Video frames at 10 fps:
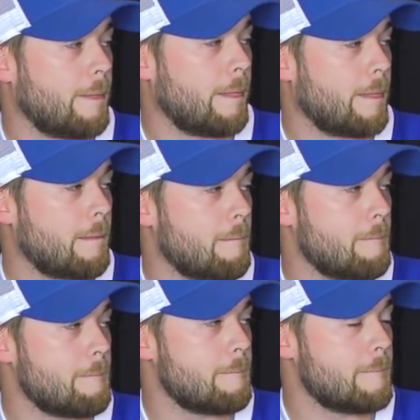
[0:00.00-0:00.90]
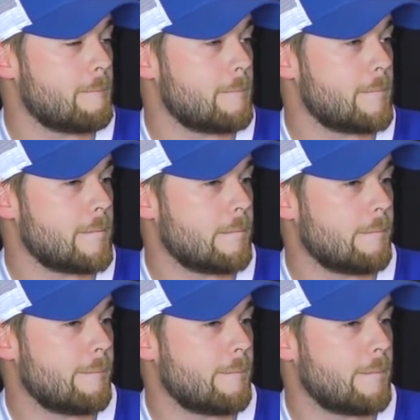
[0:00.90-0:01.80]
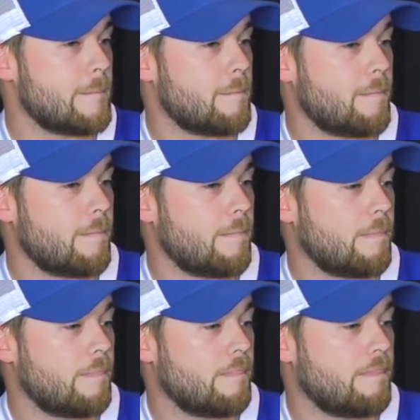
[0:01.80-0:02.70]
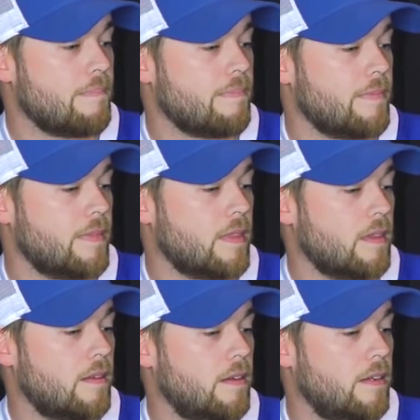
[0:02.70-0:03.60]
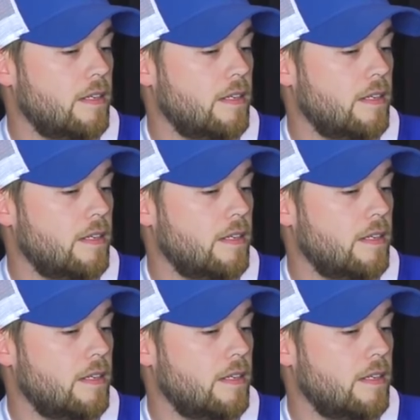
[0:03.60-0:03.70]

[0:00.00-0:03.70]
The person shown says nothing.